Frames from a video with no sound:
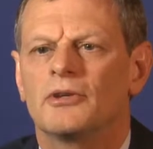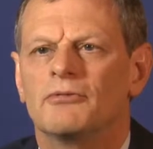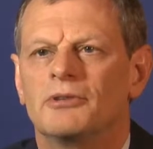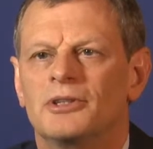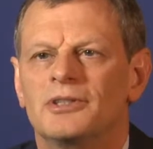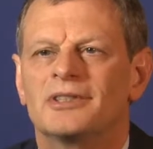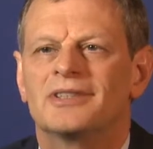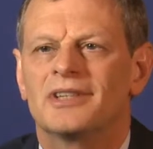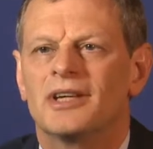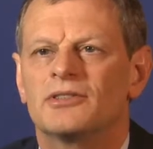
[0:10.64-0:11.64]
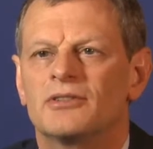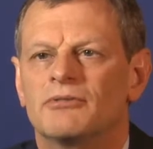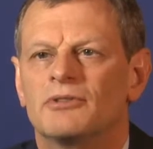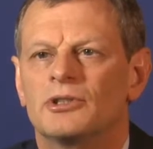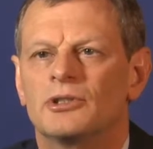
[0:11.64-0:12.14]
of the success
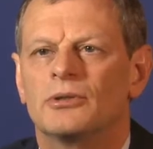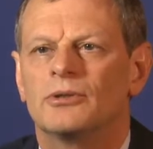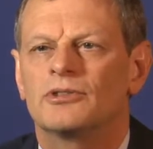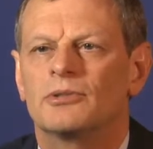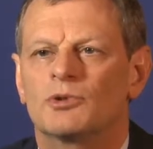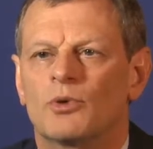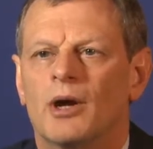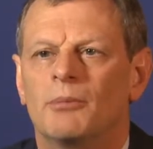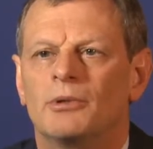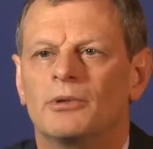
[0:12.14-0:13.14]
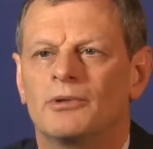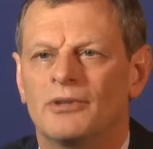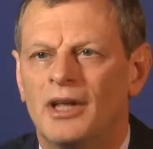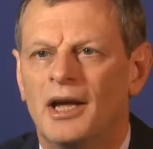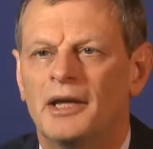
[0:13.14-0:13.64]
of digital subscriber
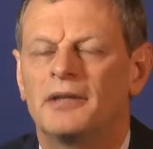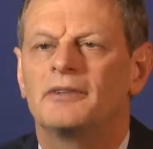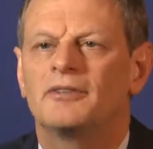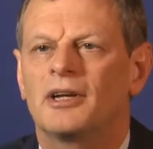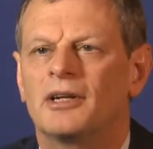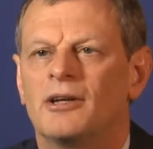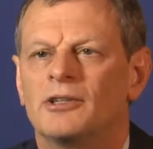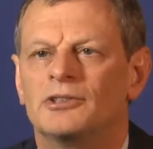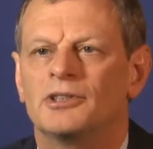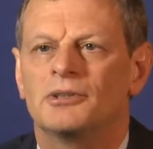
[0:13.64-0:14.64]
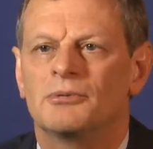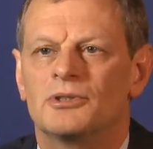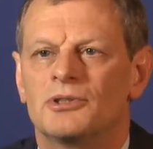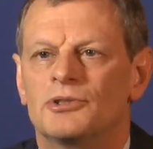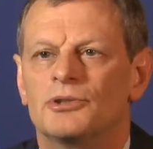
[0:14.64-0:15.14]
line technology,
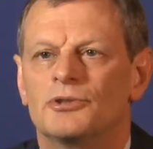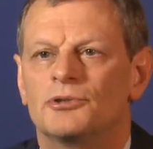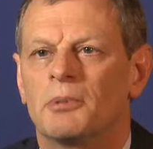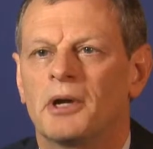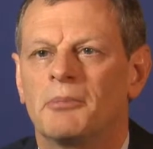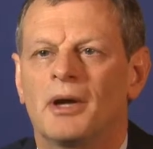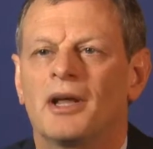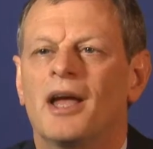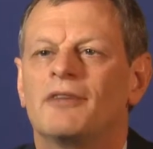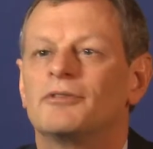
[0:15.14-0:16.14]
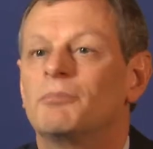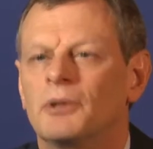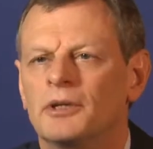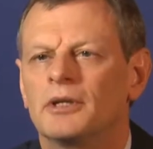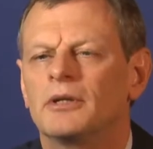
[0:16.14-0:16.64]
which is used by about 500
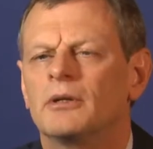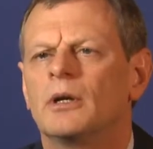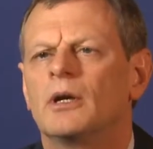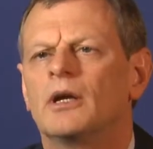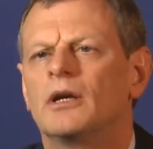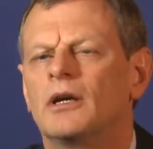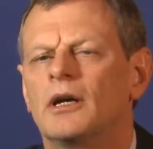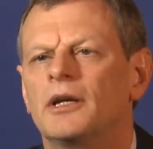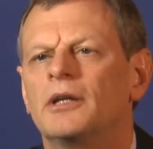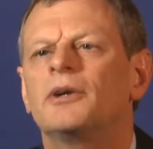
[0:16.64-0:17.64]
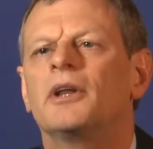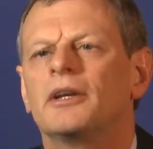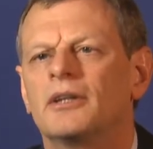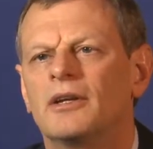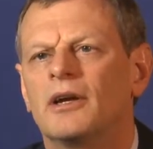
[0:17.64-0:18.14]
million
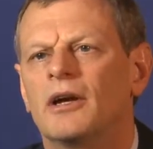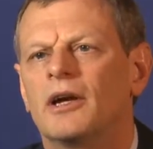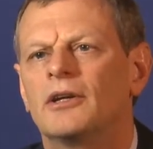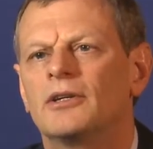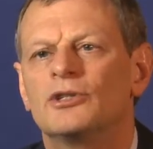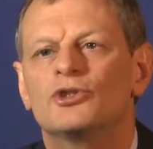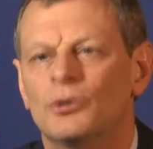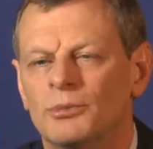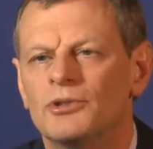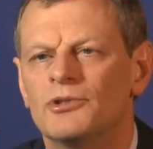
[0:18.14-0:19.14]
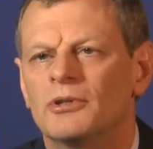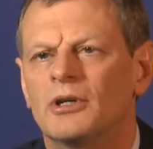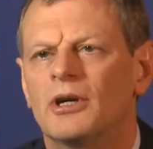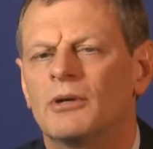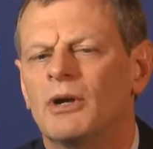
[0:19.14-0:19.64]
internet consumers
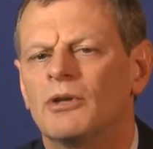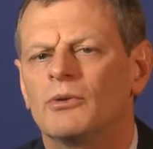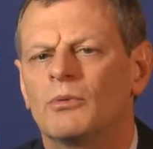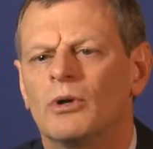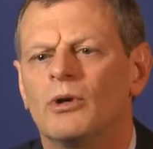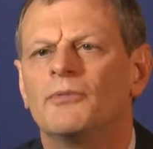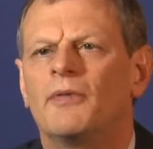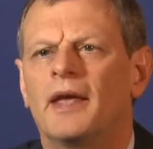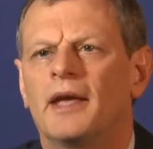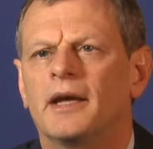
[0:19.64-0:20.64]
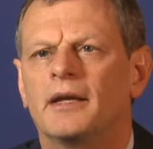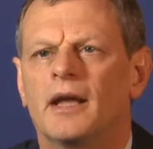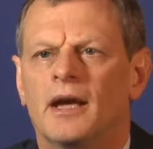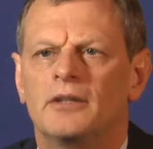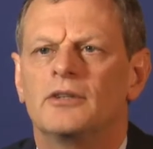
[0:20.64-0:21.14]
around the world. And
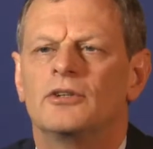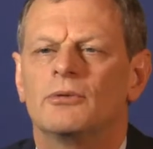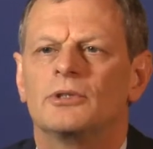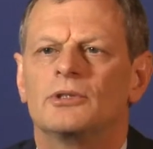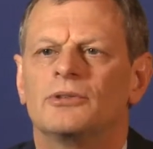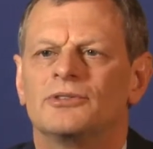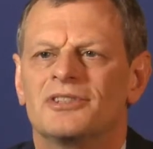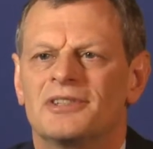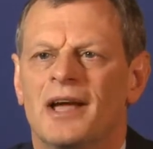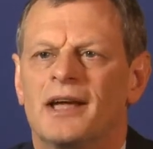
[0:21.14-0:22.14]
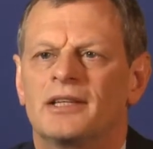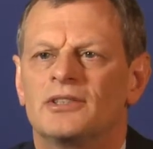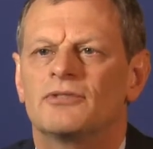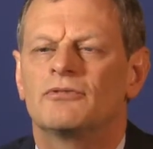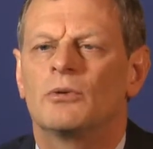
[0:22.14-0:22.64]
I did the original
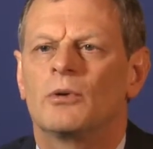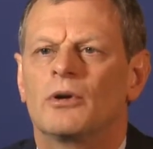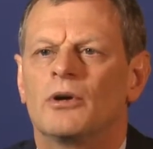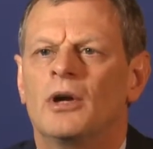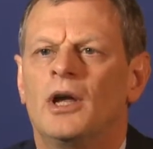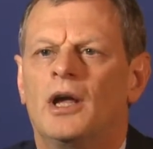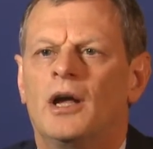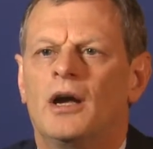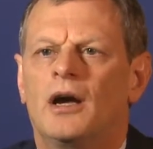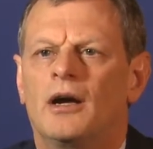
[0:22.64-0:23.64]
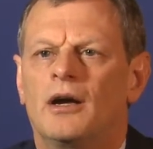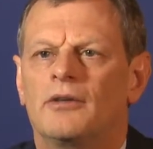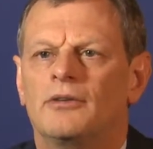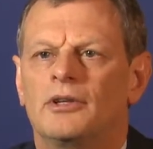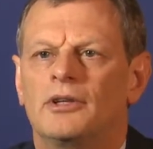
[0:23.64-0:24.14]
designs for
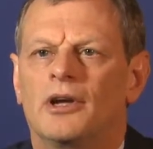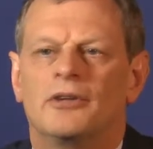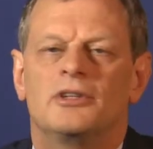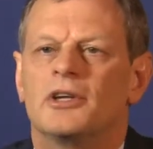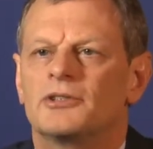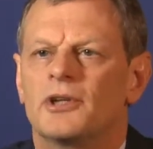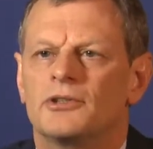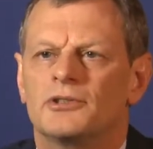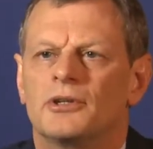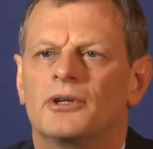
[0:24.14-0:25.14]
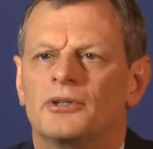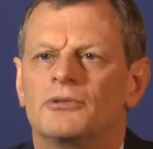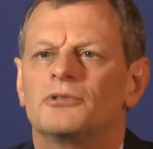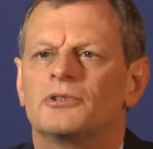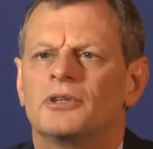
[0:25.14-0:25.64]
the DSLs that are
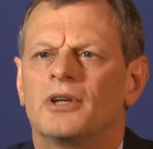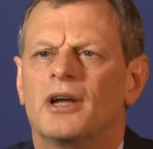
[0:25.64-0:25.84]
used